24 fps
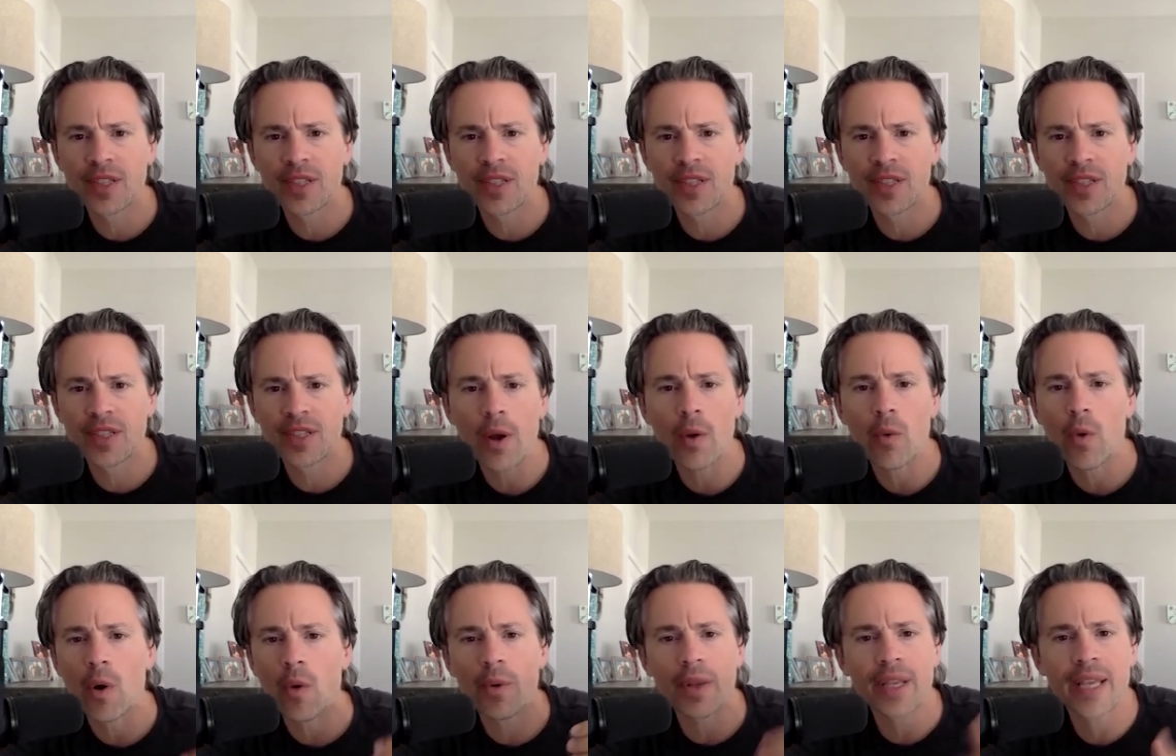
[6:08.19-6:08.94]
that
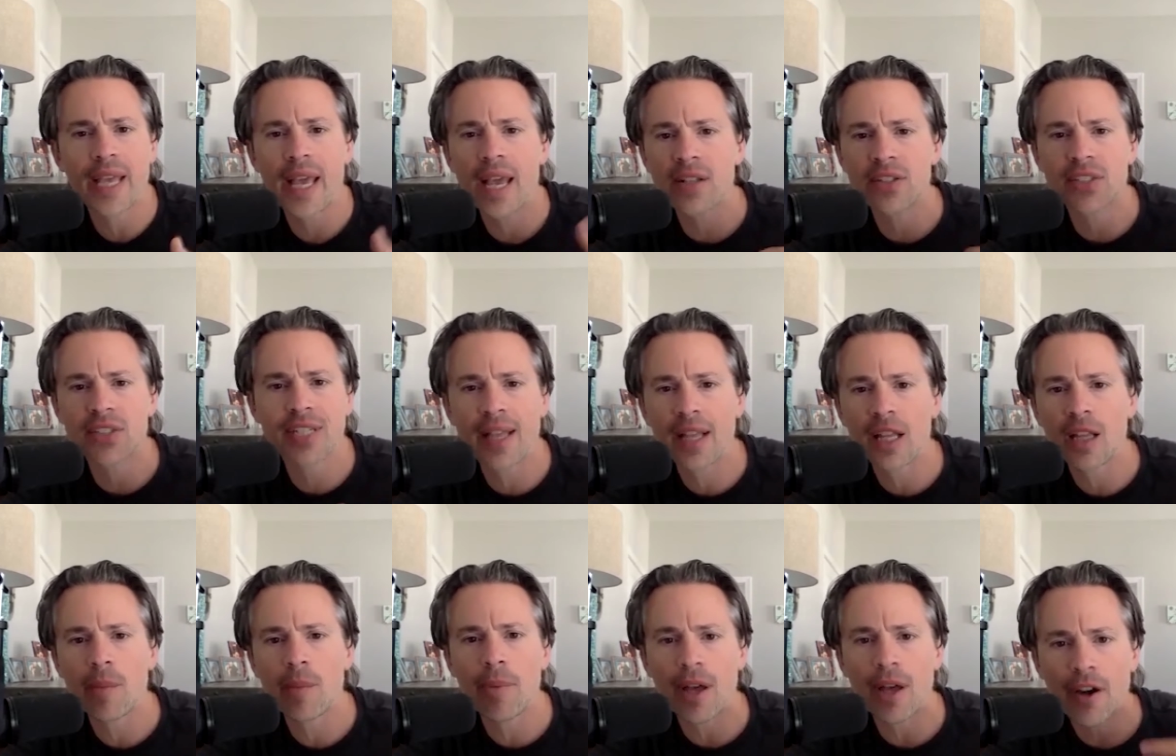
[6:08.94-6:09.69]
point where we can't
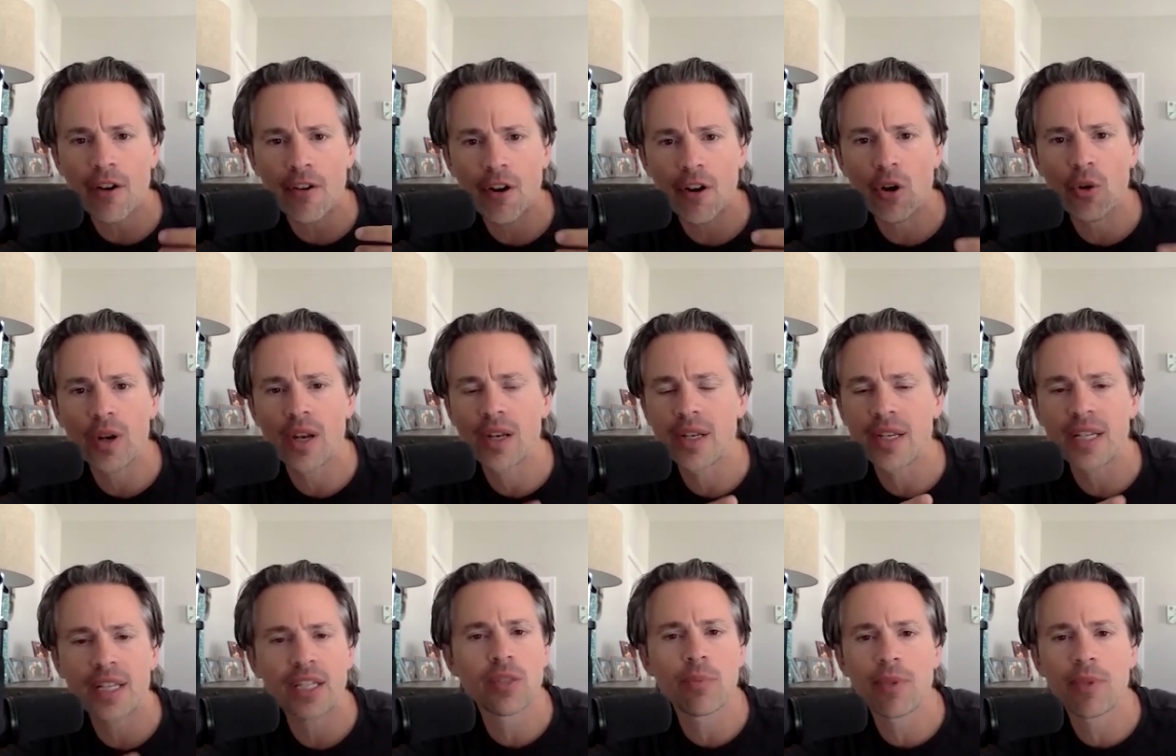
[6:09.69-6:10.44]
scale up on our own
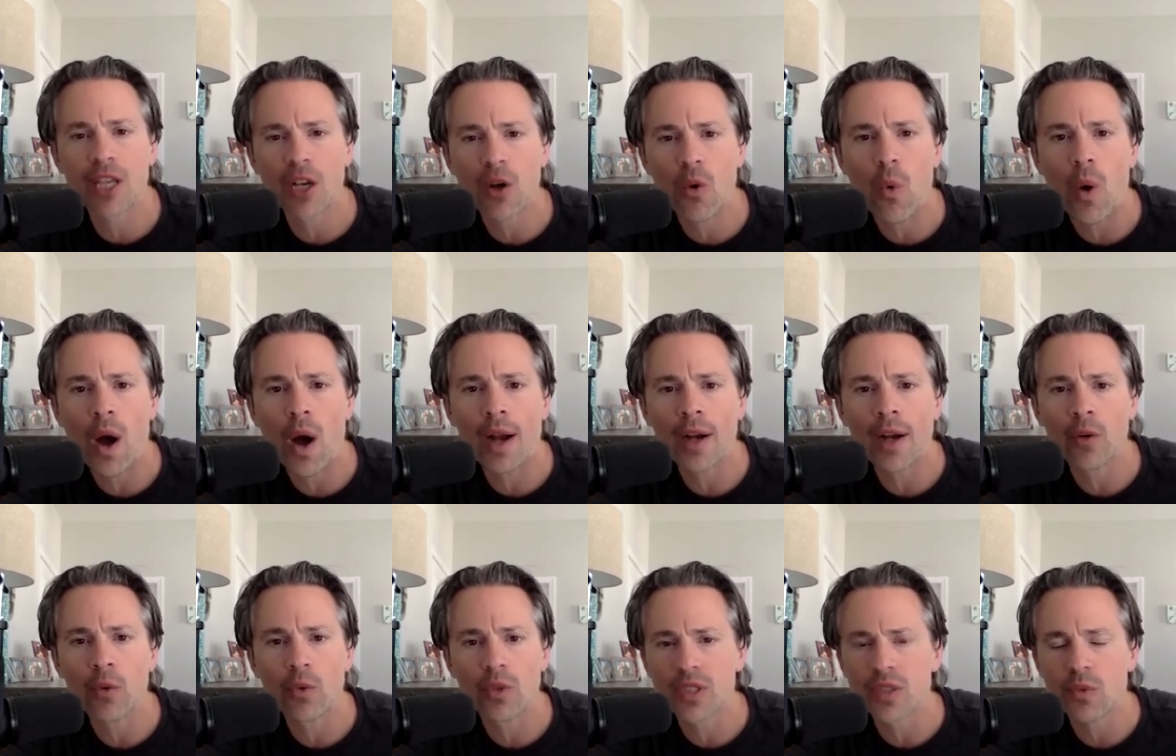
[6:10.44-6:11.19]
and need to be acquired?